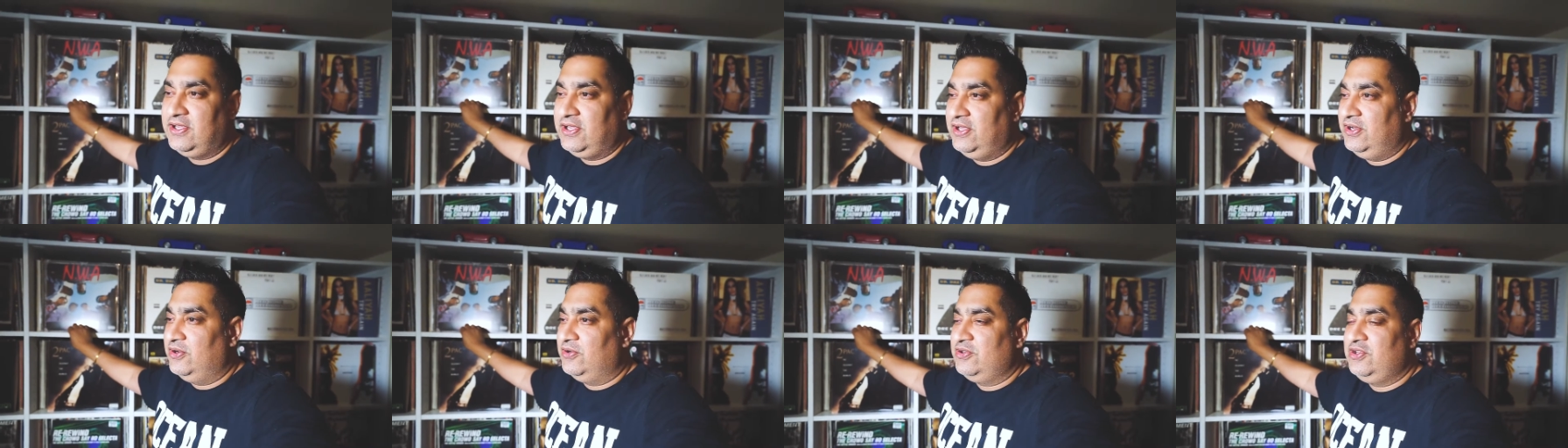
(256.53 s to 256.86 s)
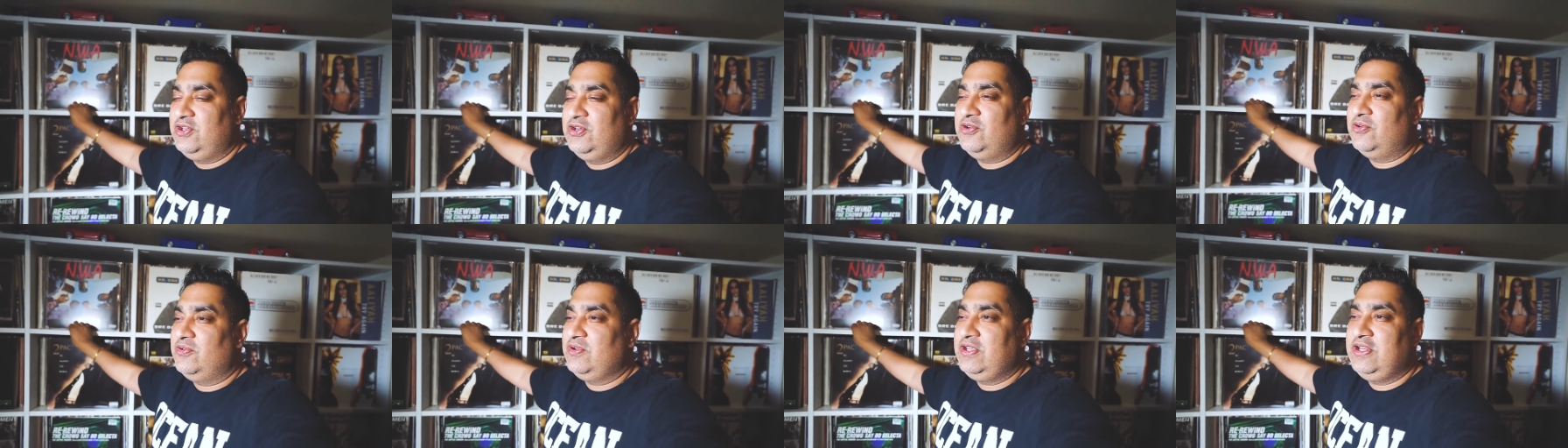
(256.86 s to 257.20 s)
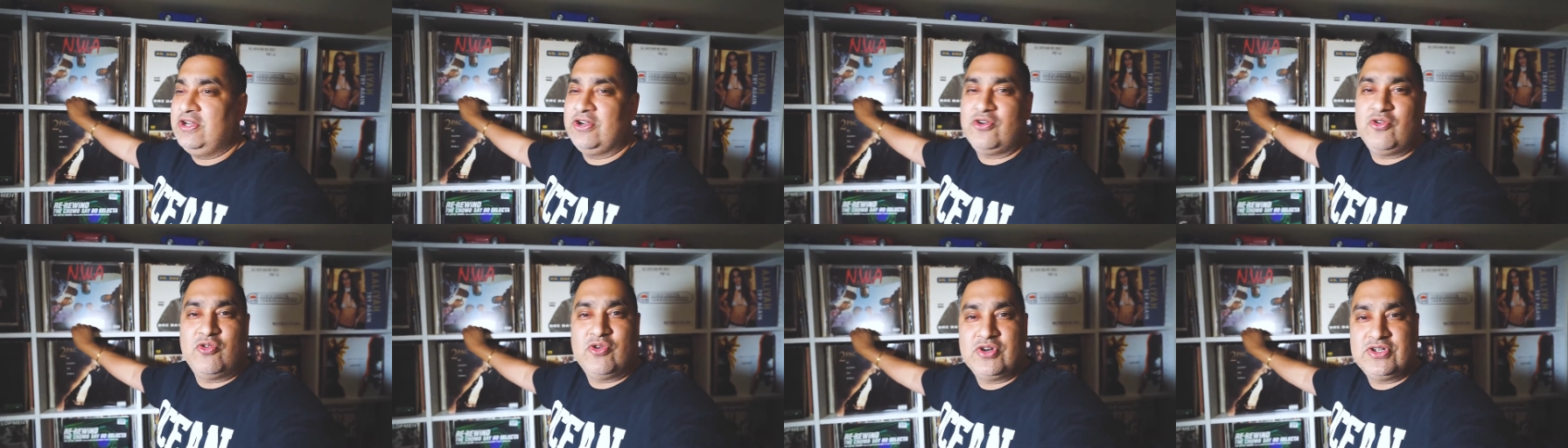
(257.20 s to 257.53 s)
you know you don't
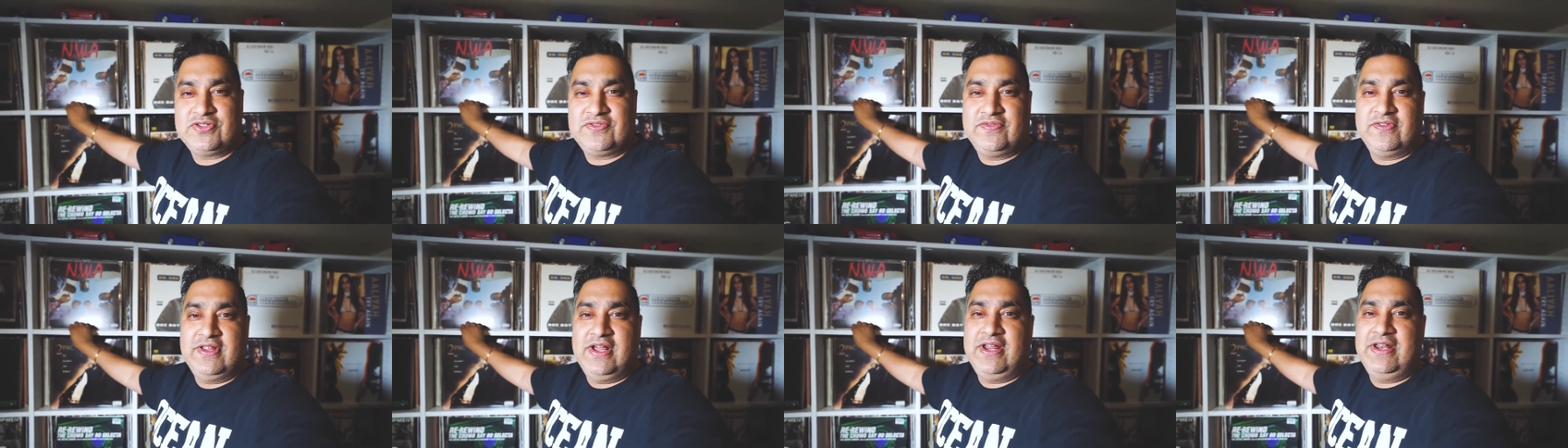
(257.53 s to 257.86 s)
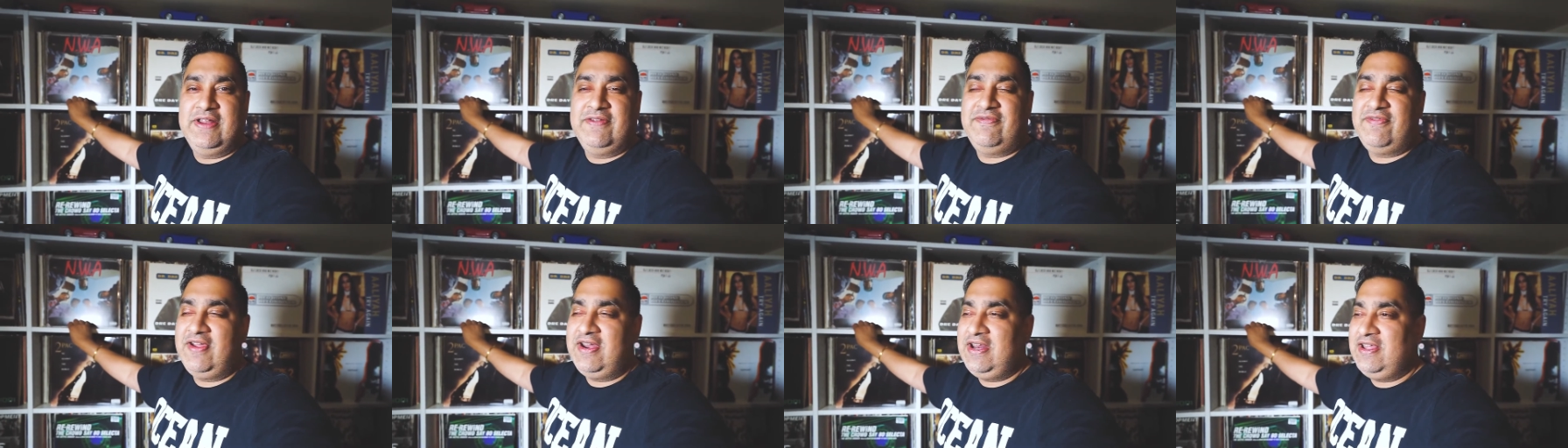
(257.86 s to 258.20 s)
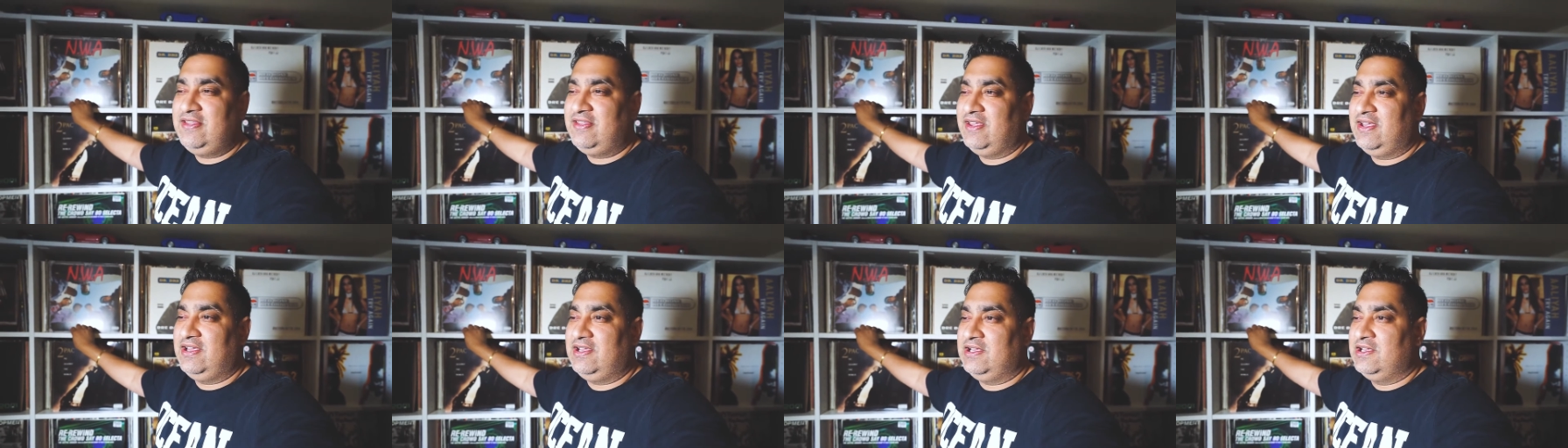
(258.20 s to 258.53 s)
need a course for that if
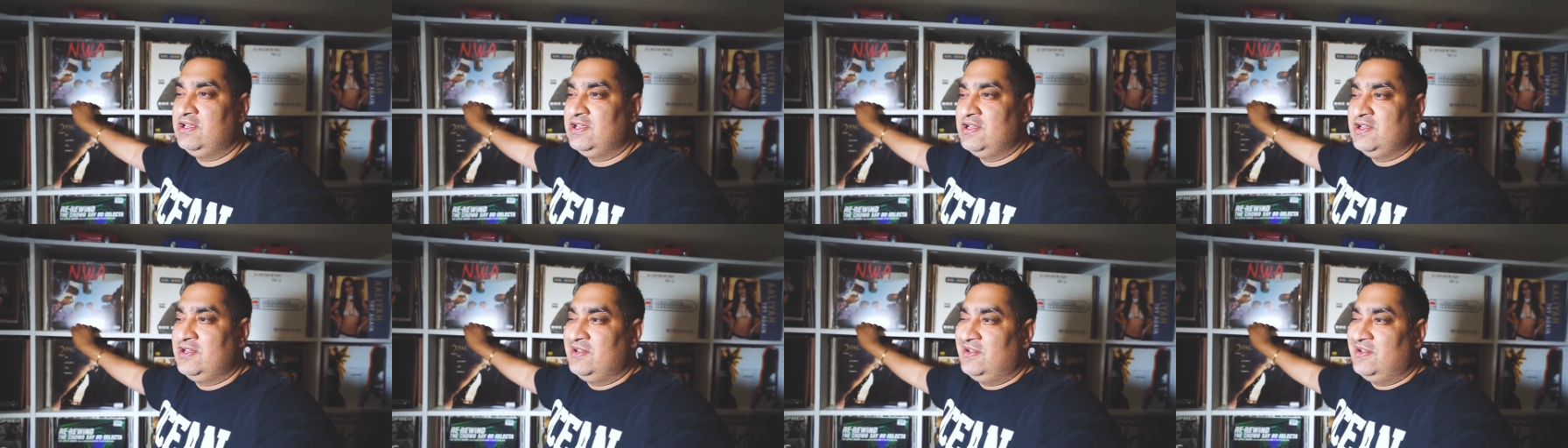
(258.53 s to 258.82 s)
anything